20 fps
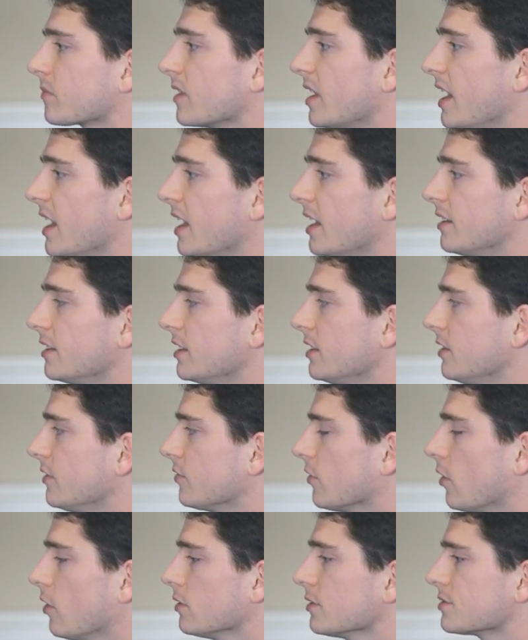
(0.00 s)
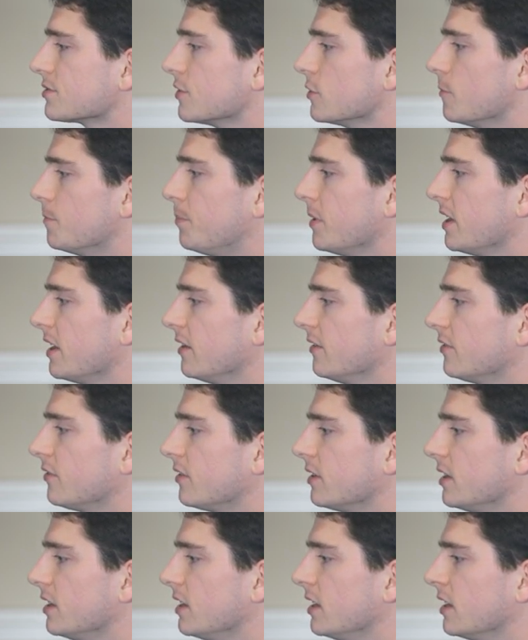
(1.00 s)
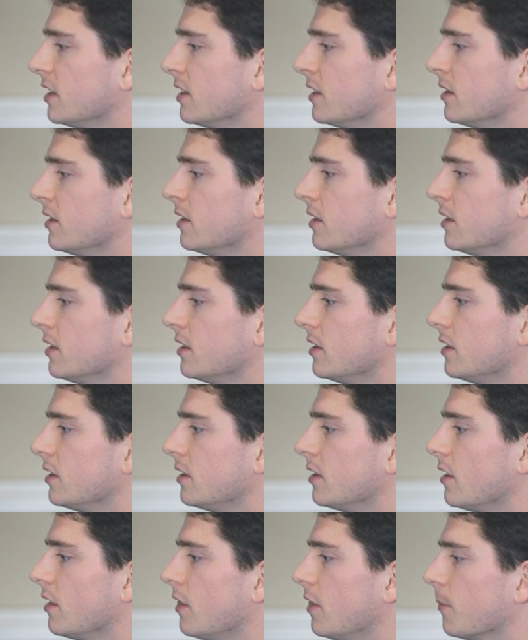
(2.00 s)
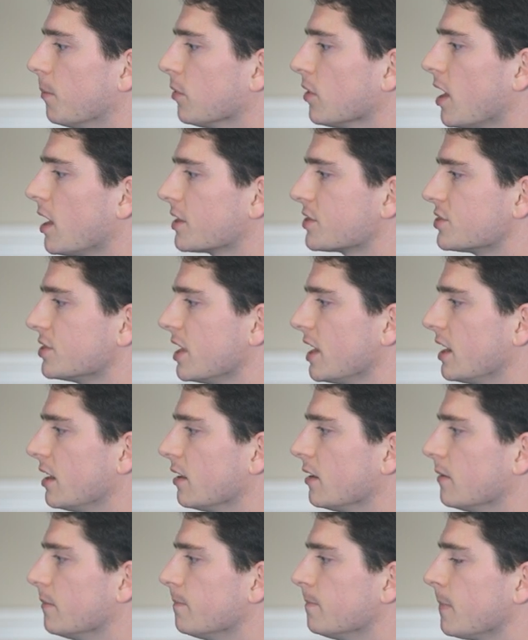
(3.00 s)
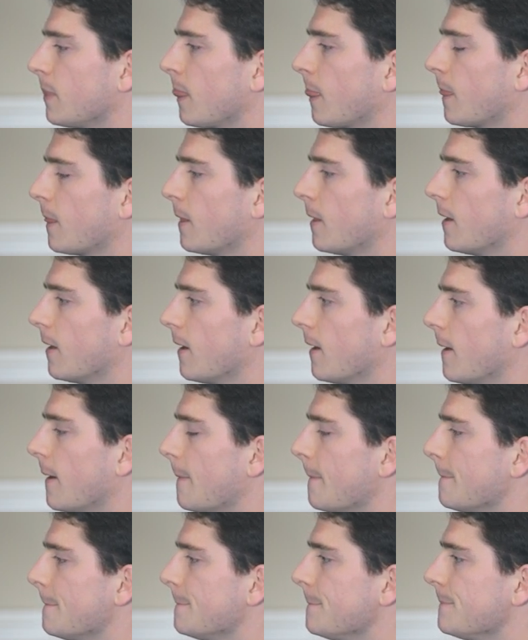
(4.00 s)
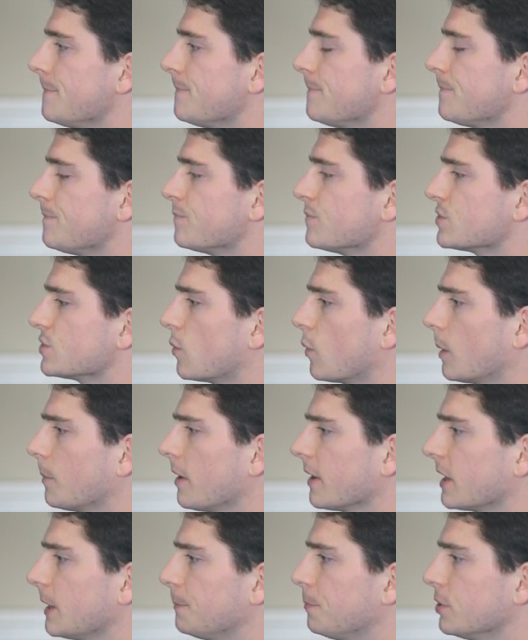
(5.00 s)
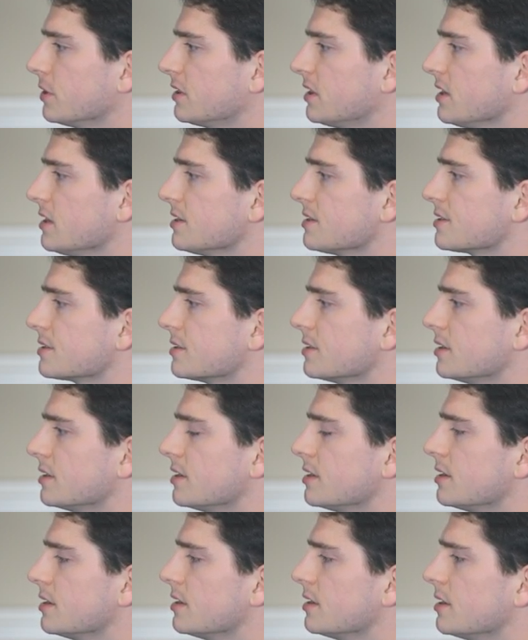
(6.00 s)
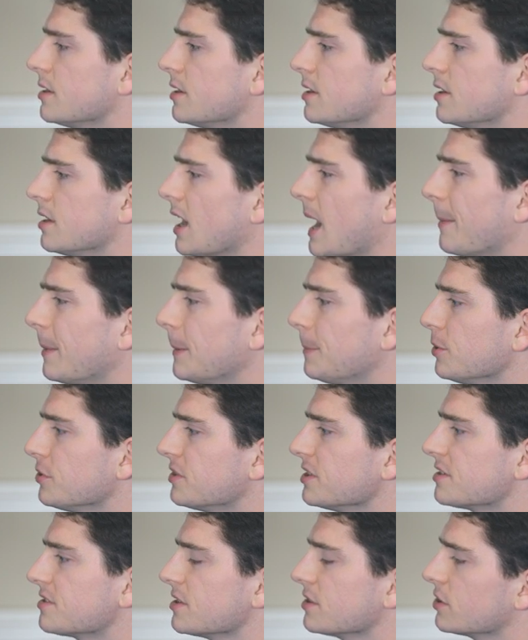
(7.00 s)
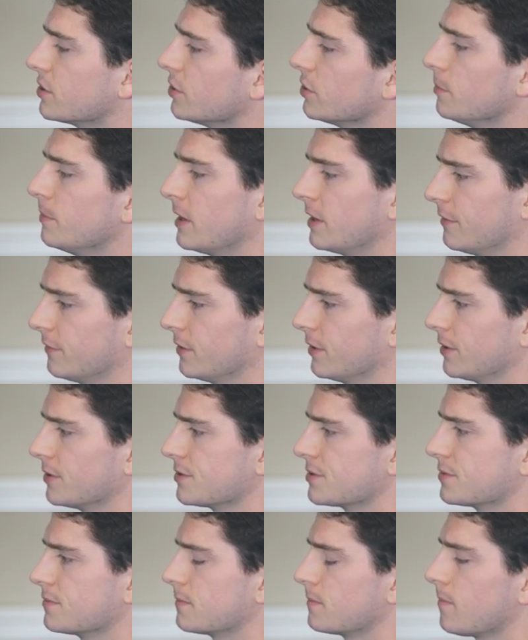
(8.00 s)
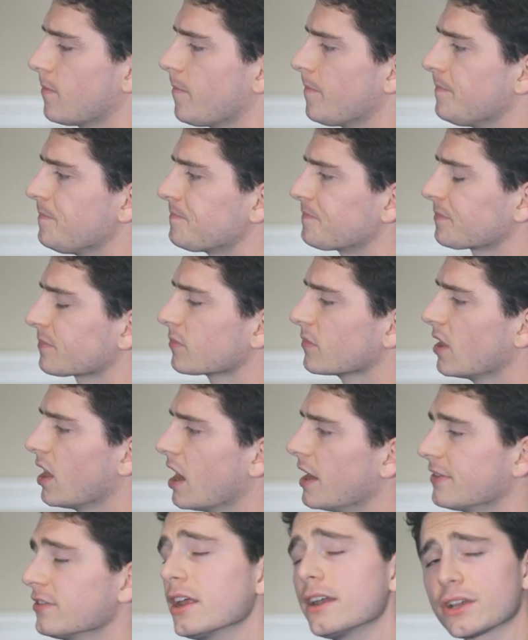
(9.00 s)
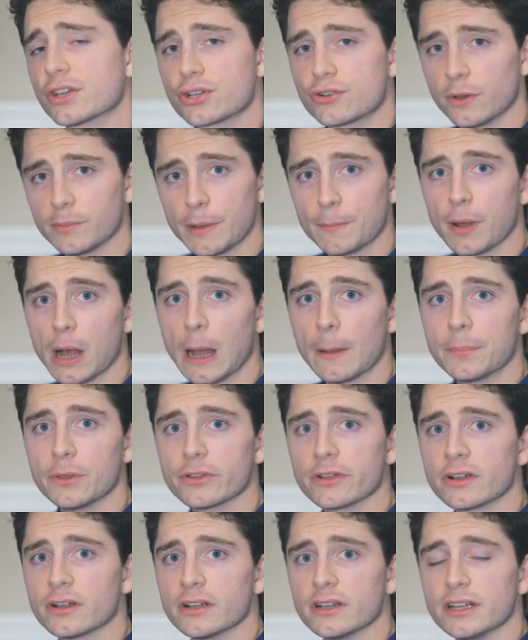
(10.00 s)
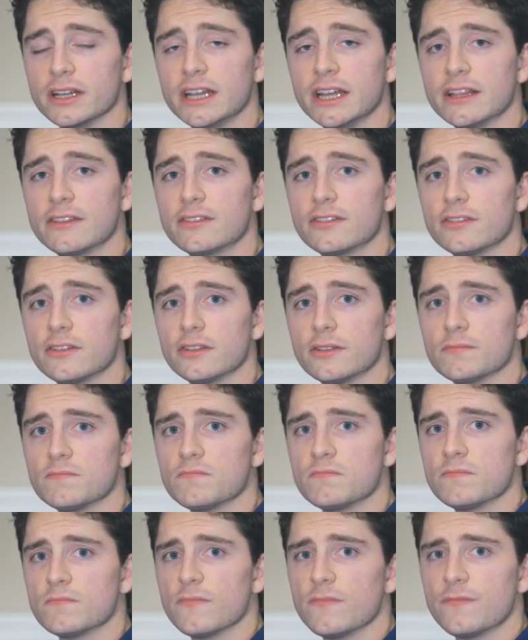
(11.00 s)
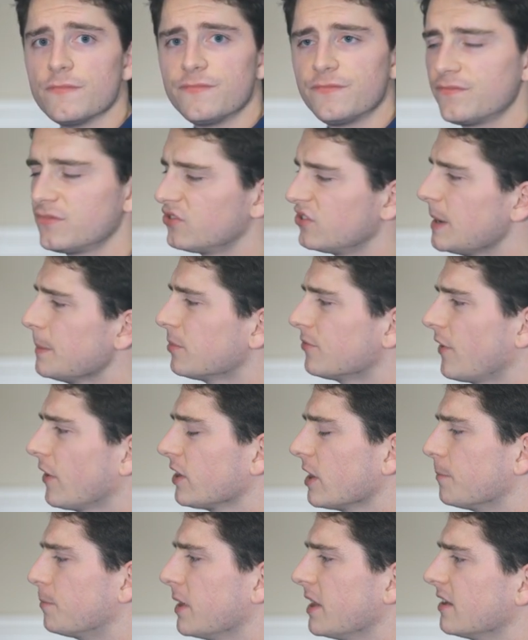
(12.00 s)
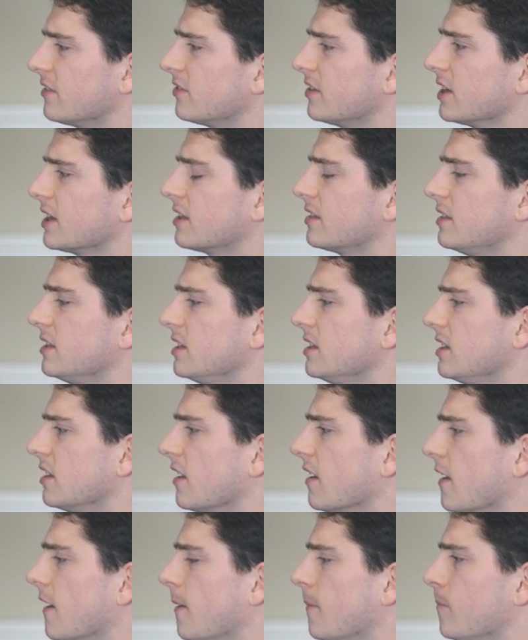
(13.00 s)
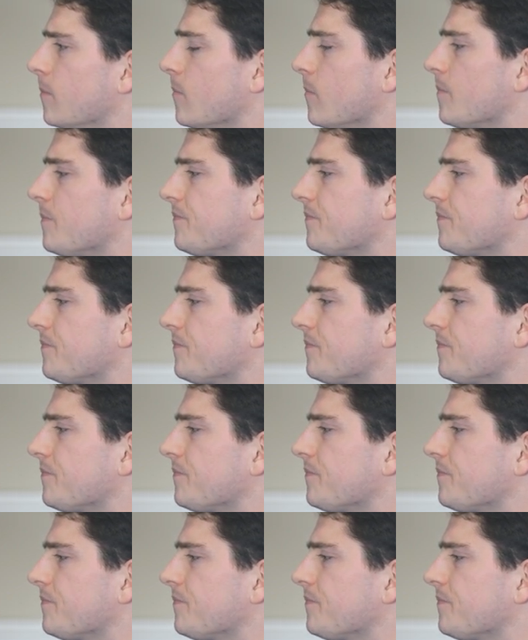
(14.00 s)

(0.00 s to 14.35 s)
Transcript: And it is also based in the blockchain. So where am I going to put this? I'm going to put this in good metaverse. It's not extremely popular. It seems fairly basic. Nothing's